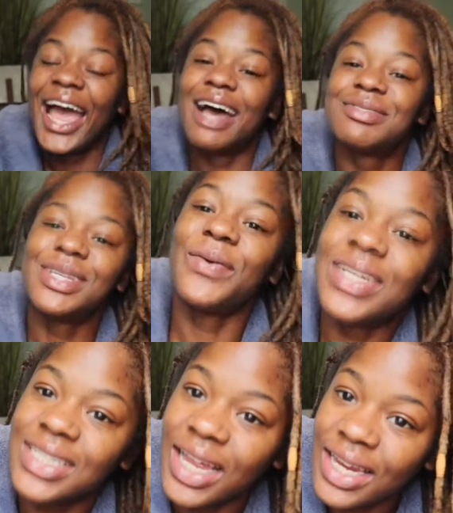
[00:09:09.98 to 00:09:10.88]
I'm so
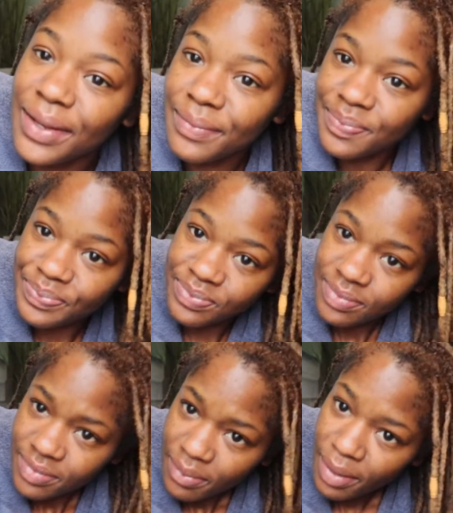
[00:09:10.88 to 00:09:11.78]
excited.
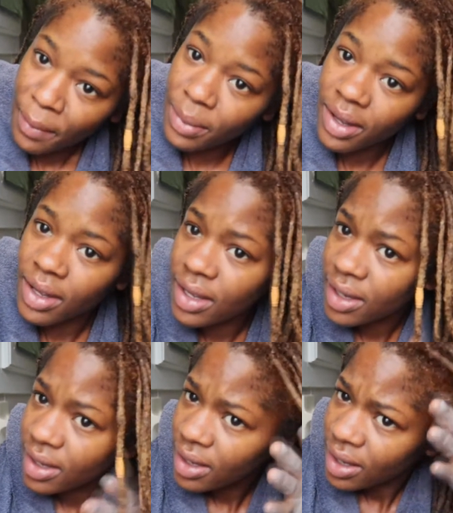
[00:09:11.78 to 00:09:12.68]
But
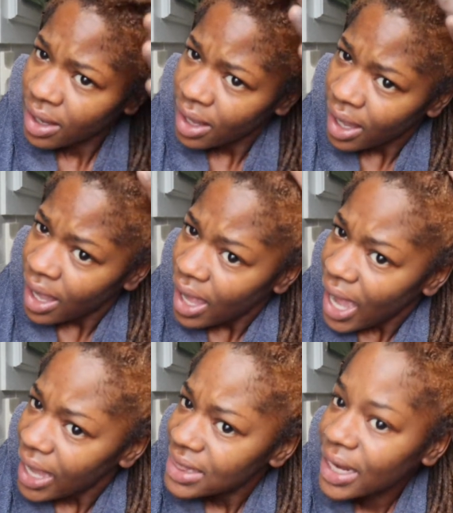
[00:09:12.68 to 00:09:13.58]

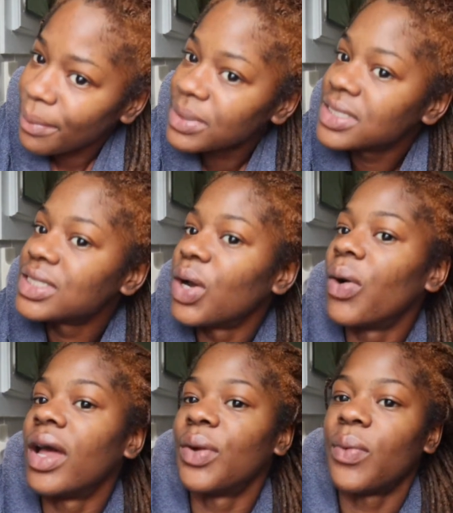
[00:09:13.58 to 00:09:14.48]
I think I'm gonna just go
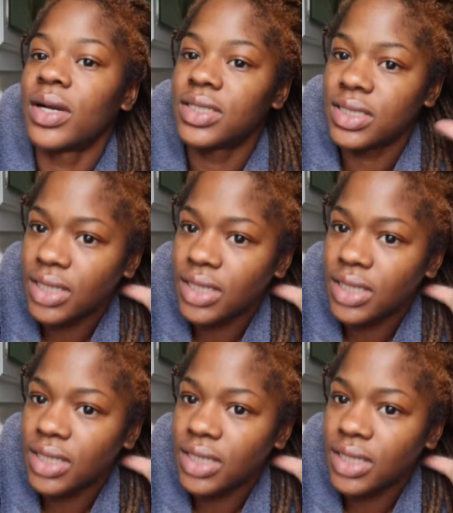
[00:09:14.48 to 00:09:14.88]
ahead and wash this